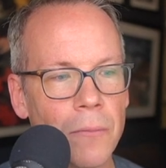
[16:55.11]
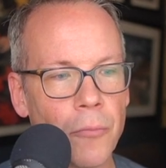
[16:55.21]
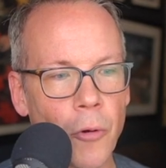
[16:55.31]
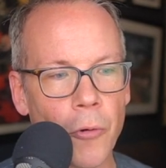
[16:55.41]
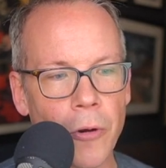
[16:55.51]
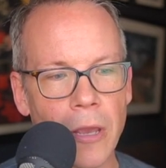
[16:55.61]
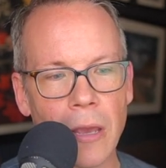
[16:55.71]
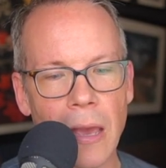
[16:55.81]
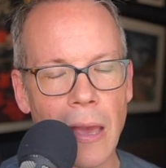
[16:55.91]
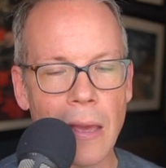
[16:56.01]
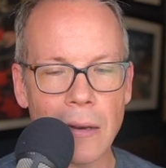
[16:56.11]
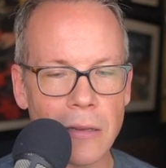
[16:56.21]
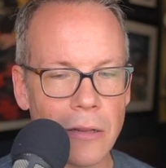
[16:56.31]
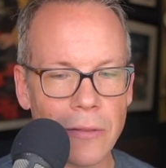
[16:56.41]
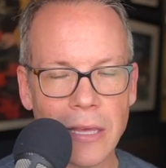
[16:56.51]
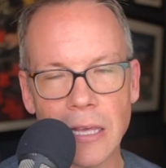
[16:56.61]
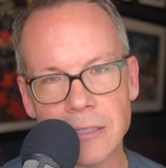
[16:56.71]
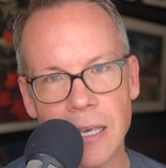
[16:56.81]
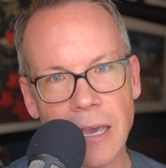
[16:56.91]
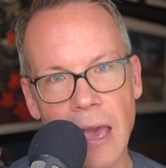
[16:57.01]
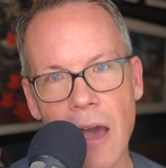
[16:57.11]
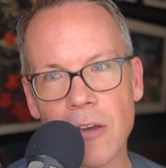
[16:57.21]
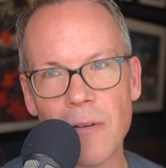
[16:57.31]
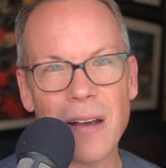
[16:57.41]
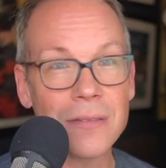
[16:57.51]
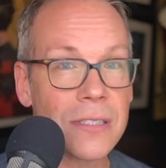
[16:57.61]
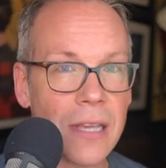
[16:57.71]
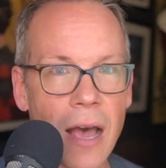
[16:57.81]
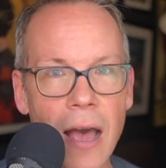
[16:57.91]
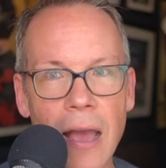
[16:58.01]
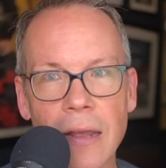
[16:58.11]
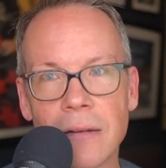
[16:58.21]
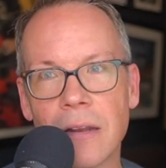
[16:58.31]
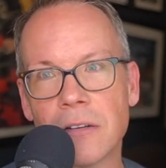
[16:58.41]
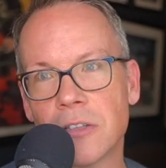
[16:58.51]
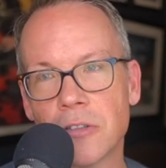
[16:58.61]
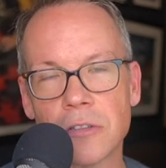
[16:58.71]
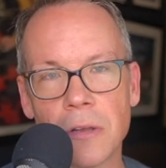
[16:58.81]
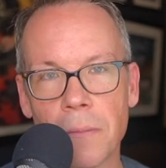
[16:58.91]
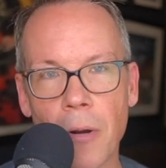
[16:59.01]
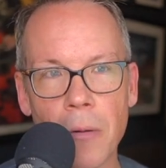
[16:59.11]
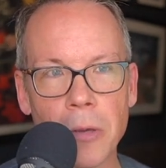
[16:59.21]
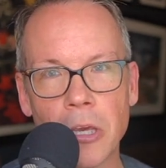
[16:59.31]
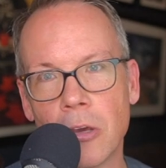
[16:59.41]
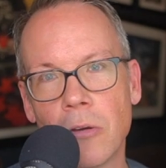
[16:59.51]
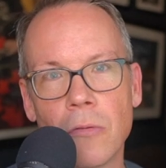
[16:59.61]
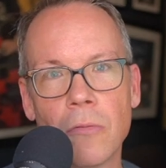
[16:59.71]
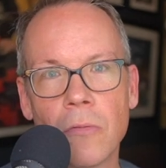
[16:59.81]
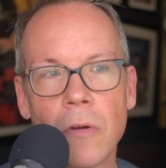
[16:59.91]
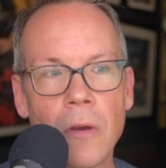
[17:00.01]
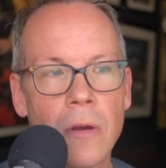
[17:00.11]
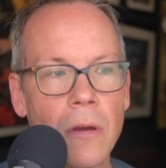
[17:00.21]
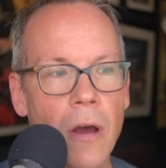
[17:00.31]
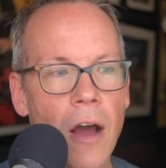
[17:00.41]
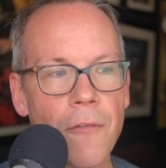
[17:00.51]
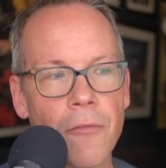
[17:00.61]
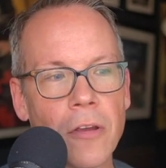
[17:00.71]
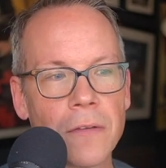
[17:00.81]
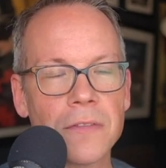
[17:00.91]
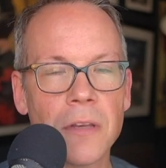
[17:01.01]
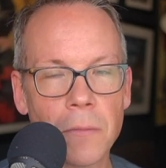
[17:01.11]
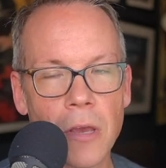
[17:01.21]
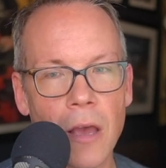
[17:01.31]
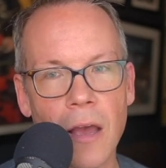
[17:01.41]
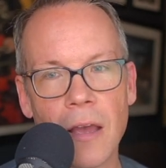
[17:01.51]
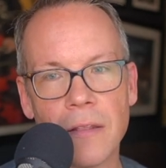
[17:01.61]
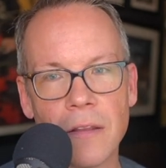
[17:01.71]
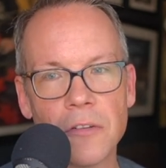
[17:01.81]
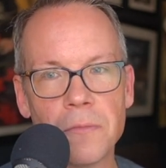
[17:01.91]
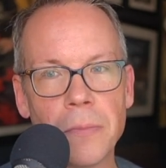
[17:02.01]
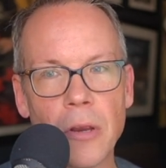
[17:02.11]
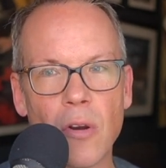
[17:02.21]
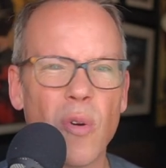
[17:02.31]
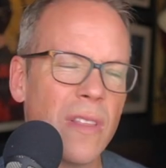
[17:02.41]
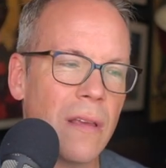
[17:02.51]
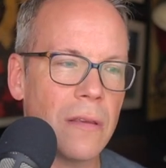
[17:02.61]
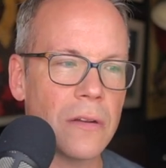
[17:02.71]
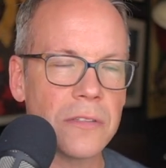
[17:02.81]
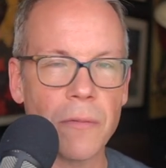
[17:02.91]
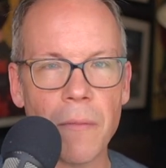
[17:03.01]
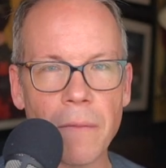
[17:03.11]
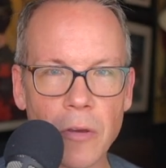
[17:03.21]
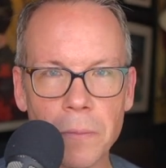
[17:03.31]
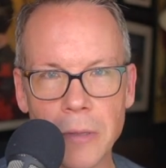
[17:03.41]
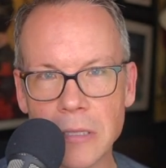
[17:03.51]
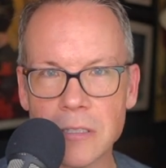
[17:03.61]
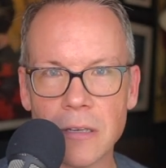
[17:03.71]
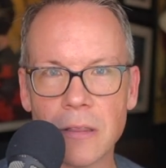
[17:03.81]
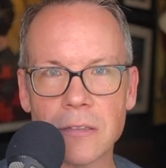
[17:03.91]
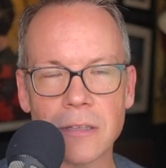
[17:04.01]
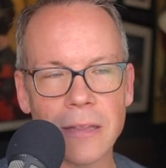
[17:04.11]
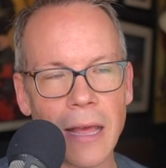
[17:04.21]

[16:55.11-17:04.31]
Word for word: brewery and you know the kids hang out, you're outside. There's usually a barbecue offering of some kind. There's beer, or they you know some of them have good pizza, things like